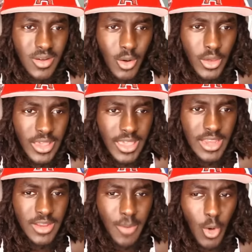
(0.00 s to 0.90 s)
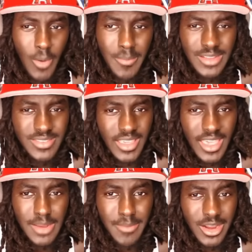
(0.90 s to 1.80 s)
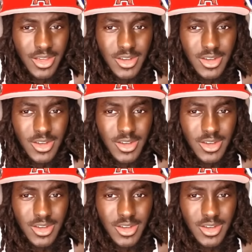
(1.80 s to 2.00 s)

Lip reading: Oh, yeah. Kaylin. Oh, I'm about to say Kaylin about to